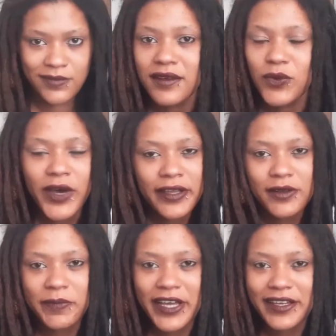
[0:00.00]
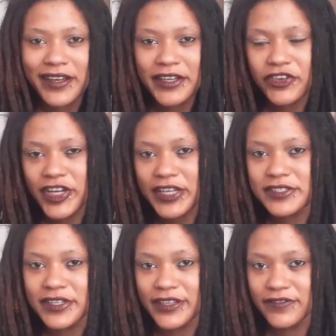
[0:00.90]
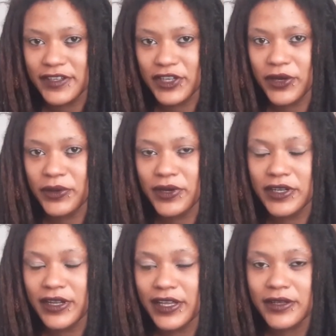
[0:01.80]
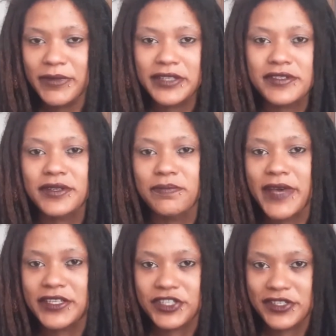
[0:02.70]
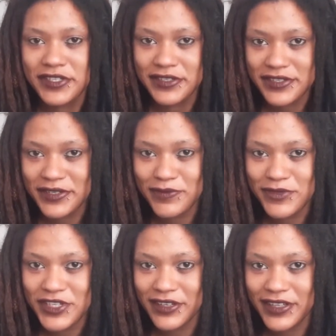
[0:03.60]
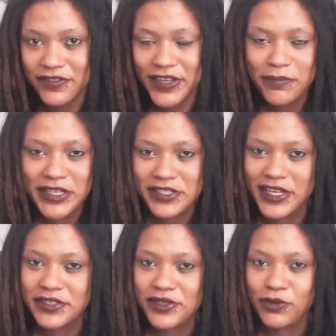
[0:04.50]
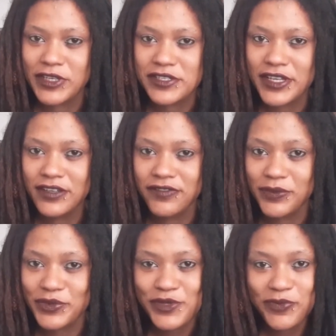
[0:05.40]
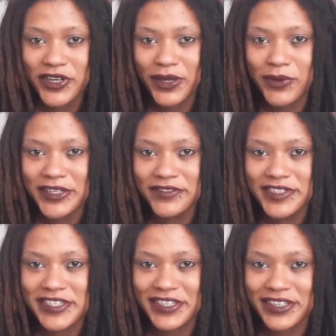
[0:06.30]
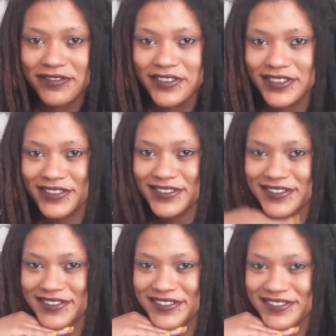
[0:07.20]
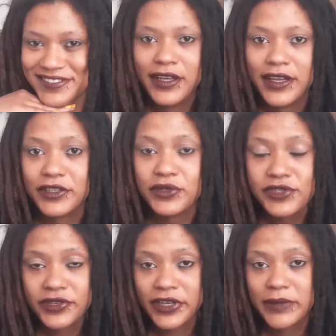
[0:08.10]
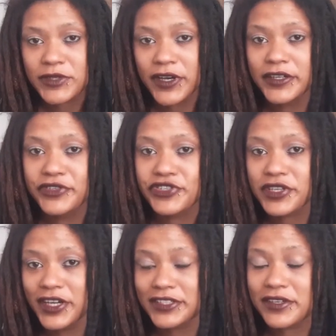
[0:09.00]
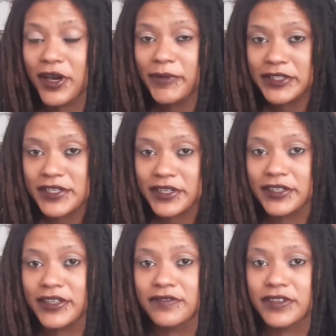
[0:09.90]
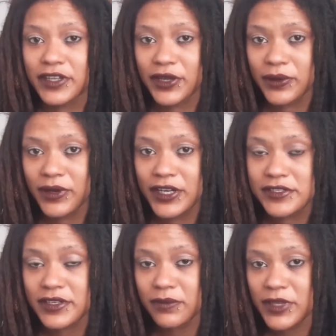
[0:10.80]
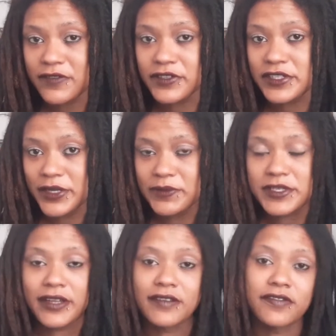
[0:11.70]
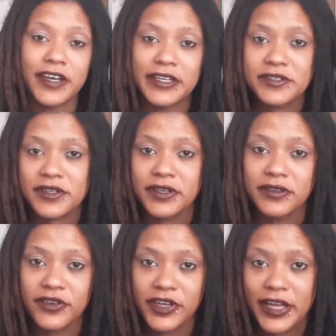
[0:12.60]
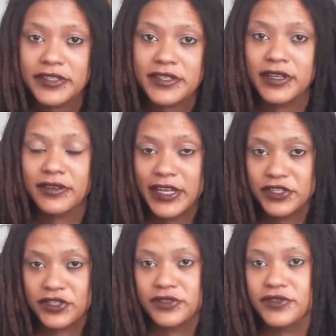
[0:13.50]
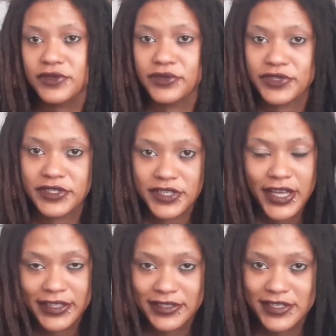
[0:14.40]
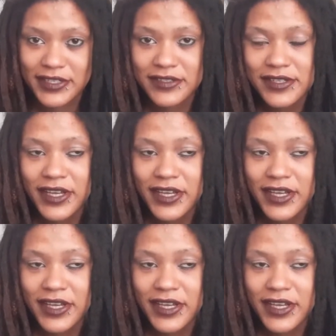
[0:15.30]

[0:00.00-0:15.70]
A while back, I created a video on elemental magic systems, and if I may say so myself, it was pretty well received. A user named Connor Scott commented on that video asking me for tips and advice on creating nations or societies.